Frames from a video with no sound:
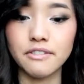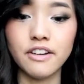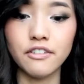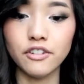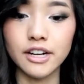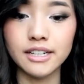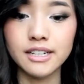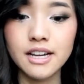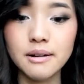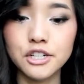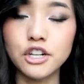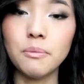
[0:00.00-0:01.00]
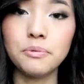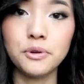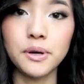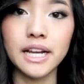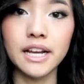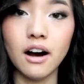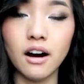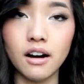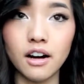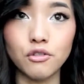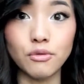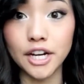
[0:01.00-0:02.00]
My top 3
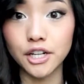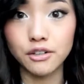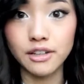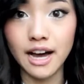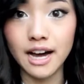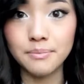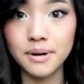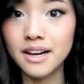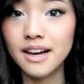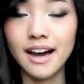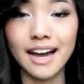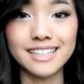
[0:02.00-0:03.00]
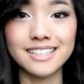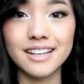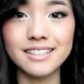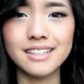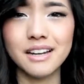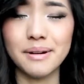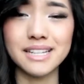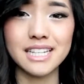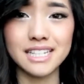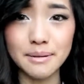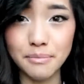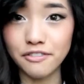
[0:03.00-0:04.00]
are Radiolab. I discussed it in my
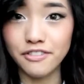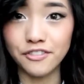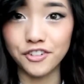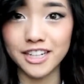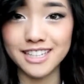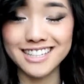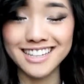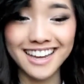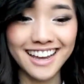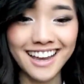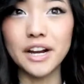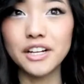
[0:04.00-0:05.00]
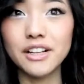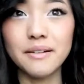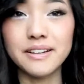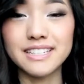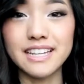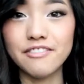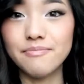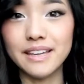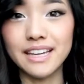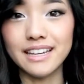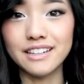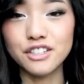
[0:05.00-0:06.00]
September favorites. Radiolab has saved
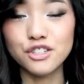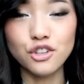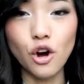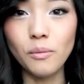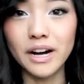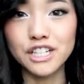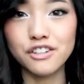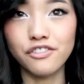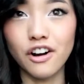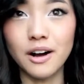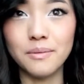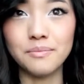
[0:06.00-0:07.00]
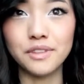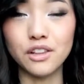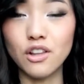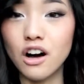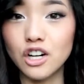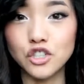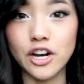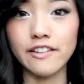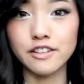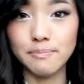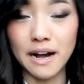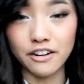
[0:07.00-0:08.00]
me so much from the long
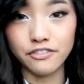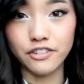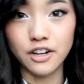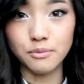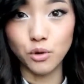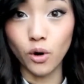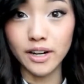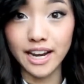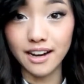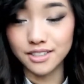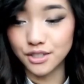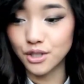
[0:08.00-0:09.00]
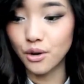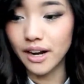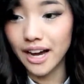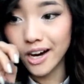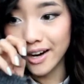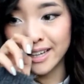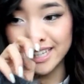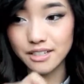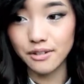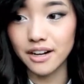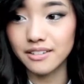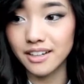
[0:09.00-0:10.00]
drives back from NorCal to SoCal. It's
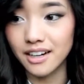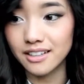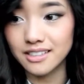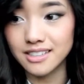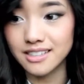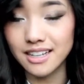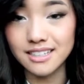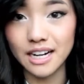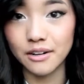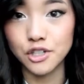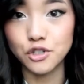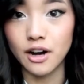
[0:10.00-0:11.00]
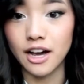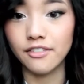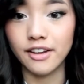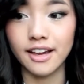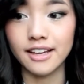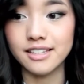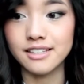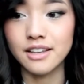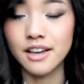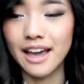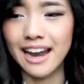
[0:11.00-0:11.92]
around a 6-hour drive, and